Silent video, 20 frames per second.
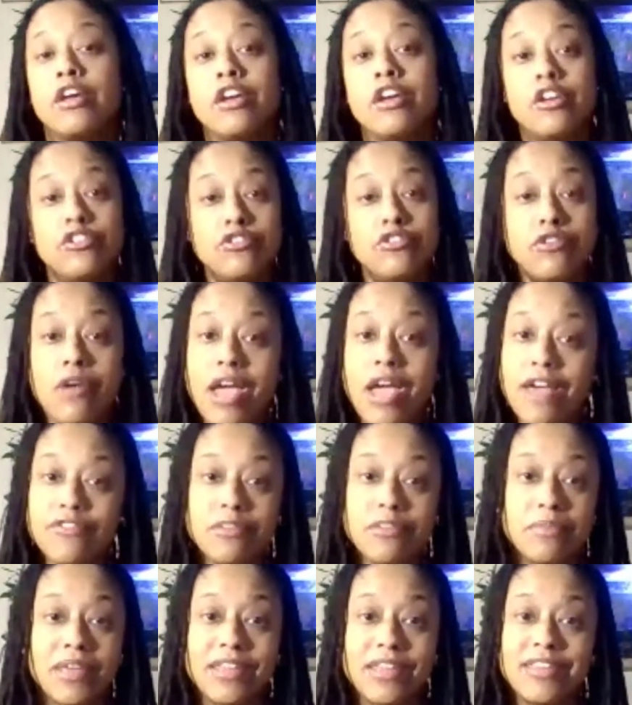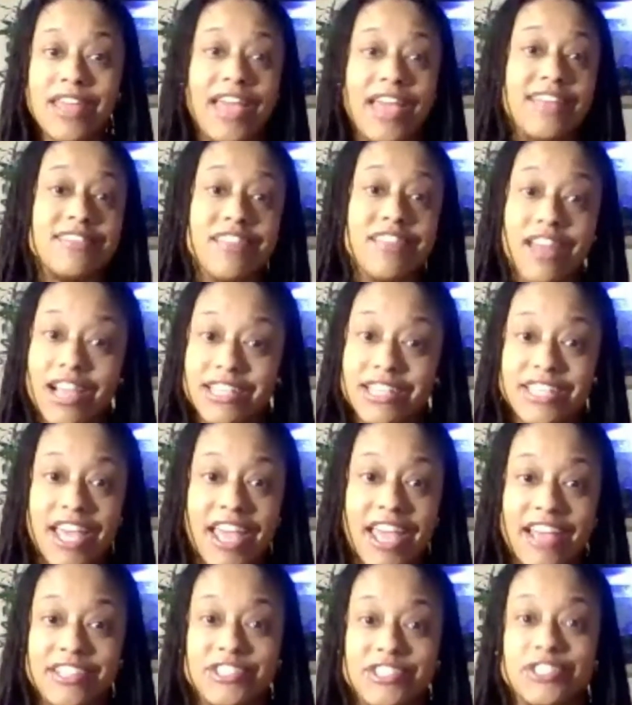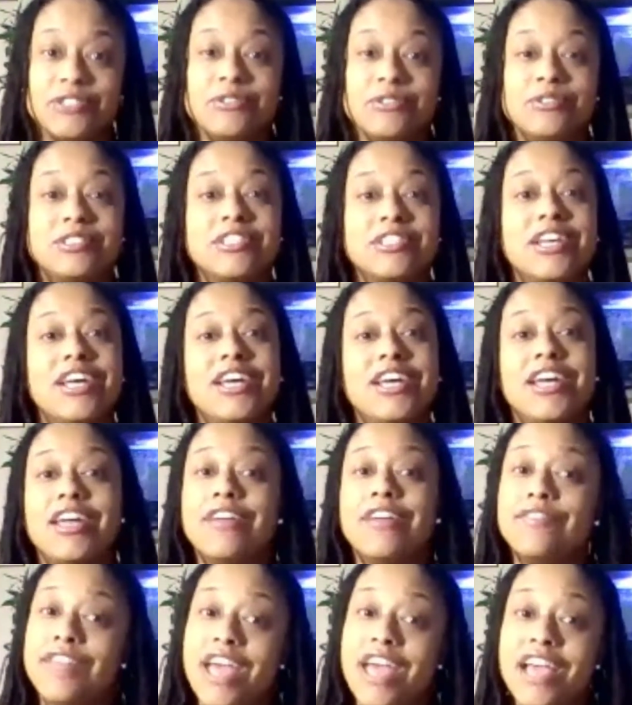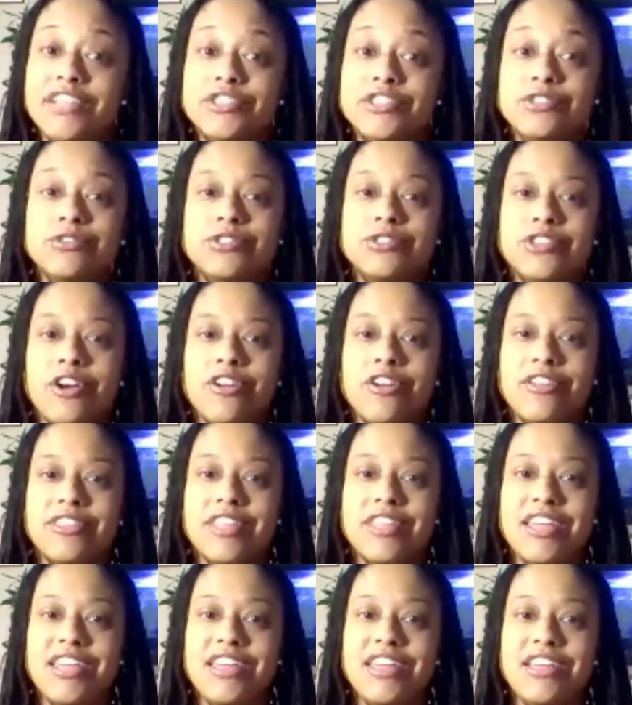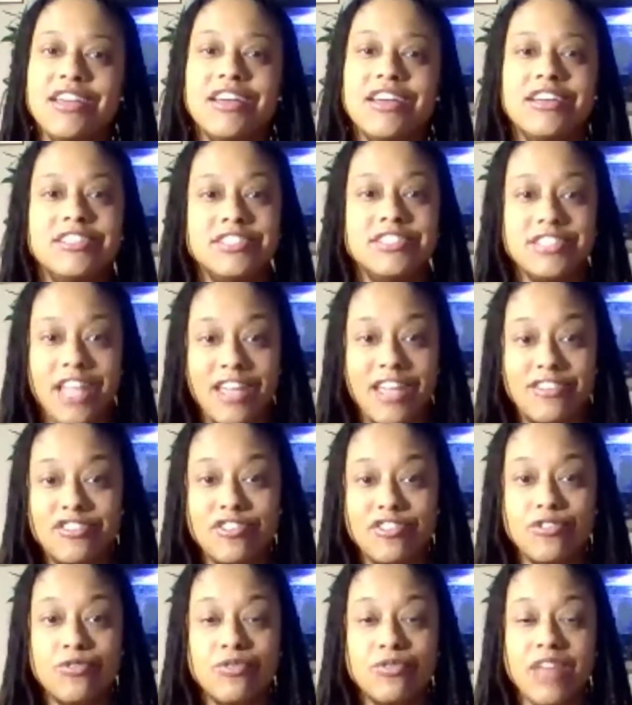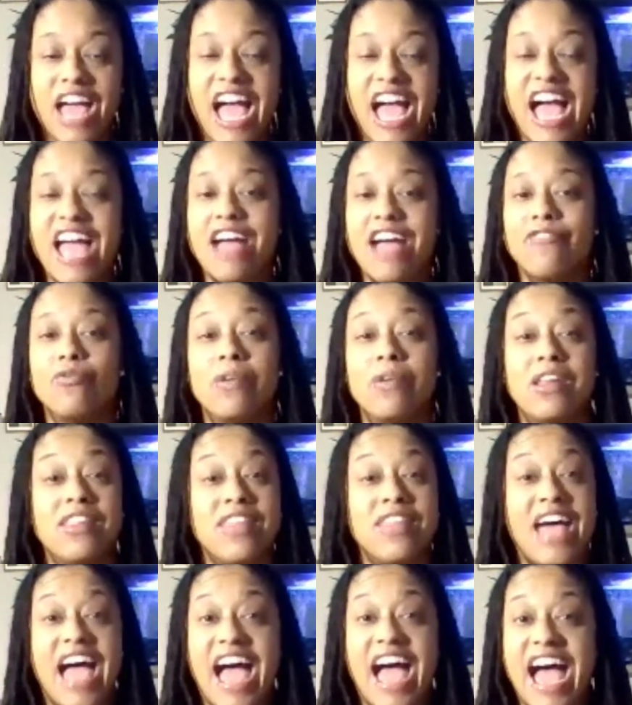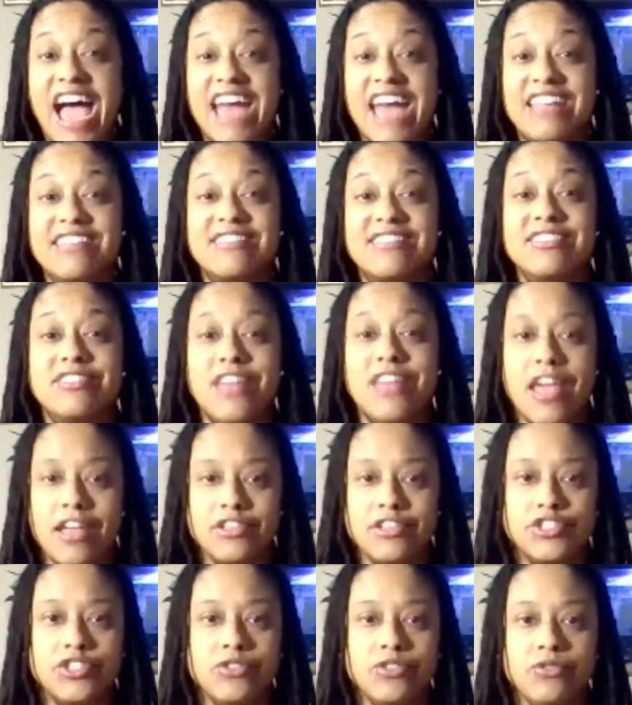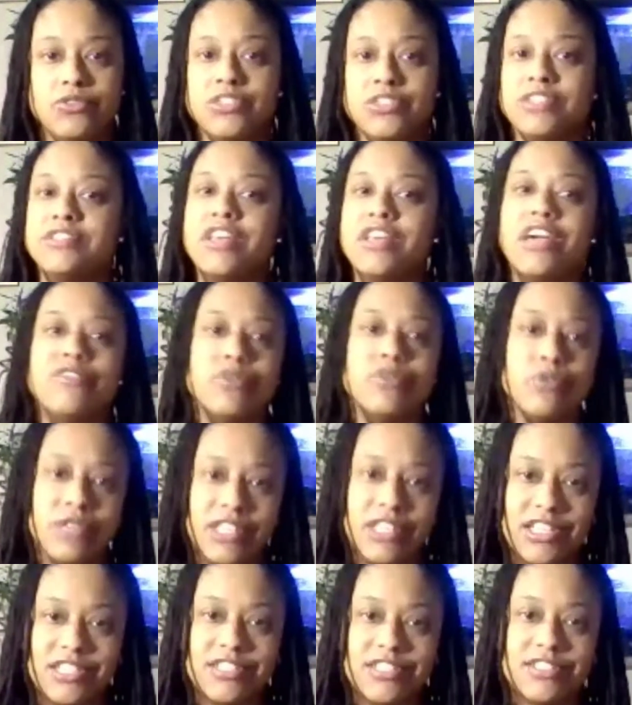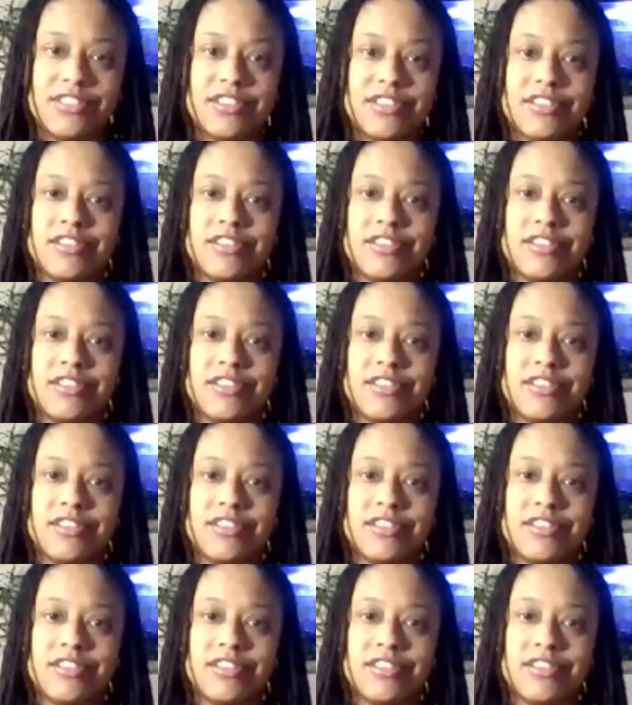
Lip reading: You don't have to be a dad to like dad shoes. If dad shoes are your thing, stay tuned. I have one of the hottest dad shoes that's ever released.